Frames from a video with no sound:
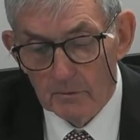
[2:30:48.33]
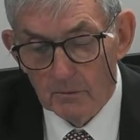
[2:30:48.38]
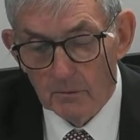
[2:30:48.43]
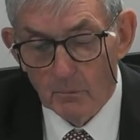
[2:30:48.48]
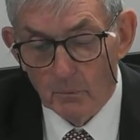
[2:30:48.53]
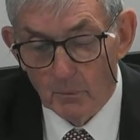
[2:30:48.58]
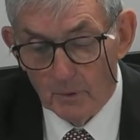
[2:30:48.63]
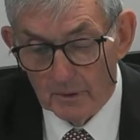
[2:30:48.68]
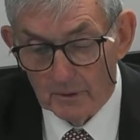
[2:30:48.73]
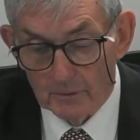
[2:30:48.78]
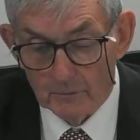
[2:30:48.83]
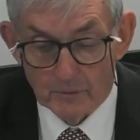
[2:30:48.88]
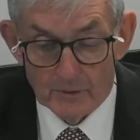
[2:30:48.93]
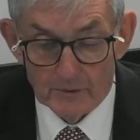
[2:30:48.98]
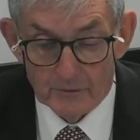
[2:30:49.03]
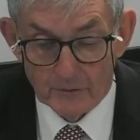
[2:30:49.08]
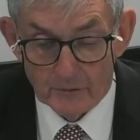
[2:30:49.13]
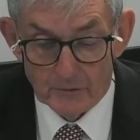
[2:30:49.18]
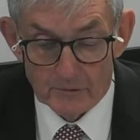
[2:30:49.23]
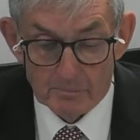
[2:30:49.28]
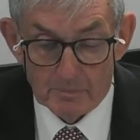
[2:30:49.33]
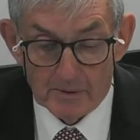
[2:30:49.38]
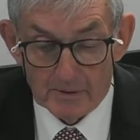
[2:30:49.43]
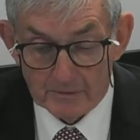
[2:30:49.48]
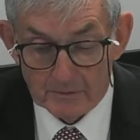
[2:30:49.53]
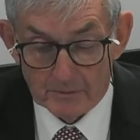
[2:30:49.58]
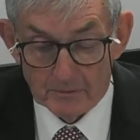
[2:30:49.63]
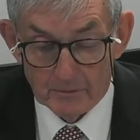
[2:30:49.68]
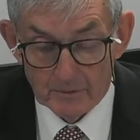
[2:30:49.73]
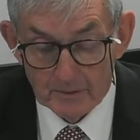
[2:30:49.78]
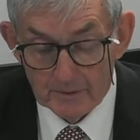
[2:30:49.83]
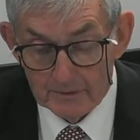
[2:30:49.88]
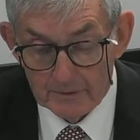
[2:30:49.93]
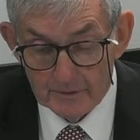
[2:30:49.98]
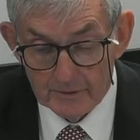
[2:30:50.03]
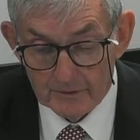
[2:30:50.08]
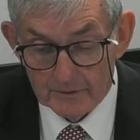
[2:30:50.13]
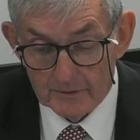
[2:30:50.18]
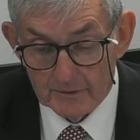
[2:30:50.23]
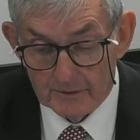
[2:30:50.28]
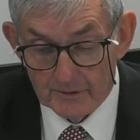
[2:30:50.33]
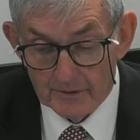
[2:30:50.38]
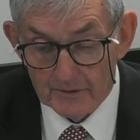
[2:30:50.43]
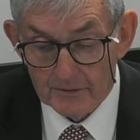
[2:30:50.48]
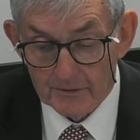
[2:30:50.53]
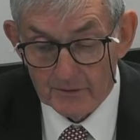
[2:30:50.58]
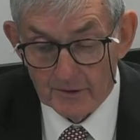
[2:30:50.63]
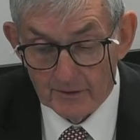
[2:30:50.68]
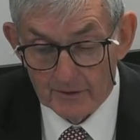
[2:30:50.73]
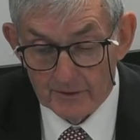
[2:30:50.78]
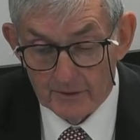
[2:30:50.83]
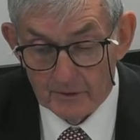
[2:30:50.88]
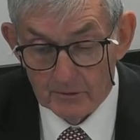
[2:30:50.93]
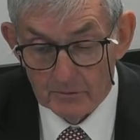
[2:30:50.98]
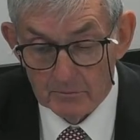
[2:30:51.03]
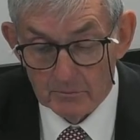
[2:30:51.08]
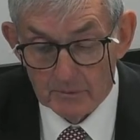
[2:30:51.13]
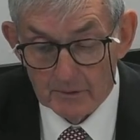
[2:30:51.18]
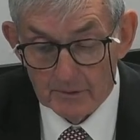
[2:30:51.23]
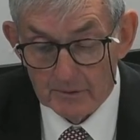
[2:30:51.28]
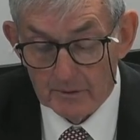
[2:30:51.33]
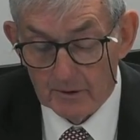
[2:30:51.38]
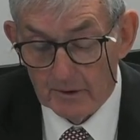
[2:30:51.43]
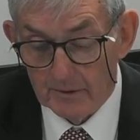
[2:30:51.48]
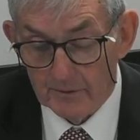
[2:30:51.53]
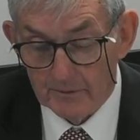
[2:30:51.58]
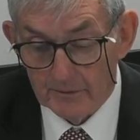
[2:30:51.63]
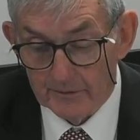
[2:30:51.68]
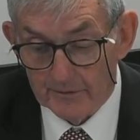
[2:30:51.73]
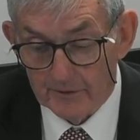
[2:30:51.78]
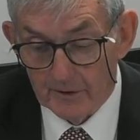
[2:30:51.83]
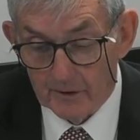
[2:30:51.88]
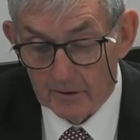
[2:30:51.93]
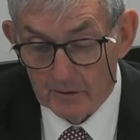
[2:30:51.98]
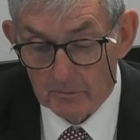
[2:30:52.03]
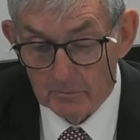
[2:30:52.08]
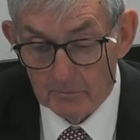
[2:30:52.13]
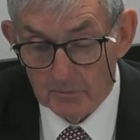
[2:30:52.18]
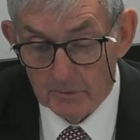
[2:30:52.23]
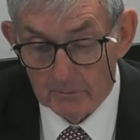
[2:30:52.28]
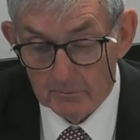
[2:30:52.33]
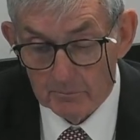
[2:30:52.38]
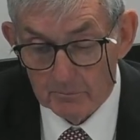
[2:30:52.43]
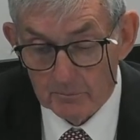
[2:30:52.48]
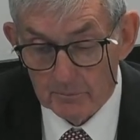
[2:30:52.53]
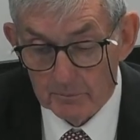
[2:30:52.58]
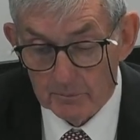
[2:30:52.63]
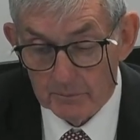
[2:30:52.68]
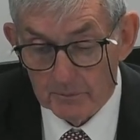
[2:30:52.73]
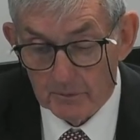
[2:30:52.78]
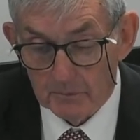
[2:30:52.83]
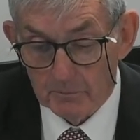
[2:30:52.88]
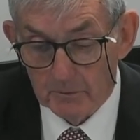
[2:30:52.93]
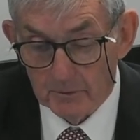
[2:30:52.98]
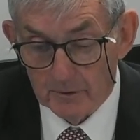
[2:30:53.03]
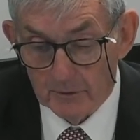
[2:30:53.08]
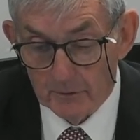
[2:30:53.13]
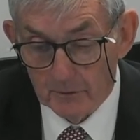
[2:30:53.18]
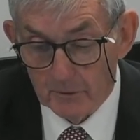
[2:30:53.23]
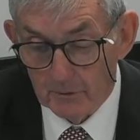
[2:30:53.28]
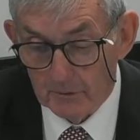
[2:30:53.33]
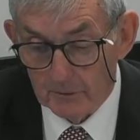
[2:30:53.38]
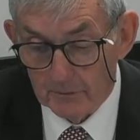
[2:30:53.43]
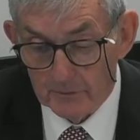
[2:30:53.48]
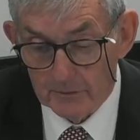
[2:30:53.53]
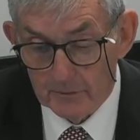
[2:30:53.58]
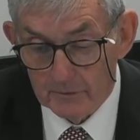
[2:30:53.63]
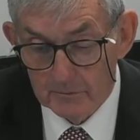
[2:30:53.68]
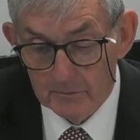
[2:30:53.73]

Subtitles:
Well, retrospectively, yes, it does stand out, but at the time, probably not.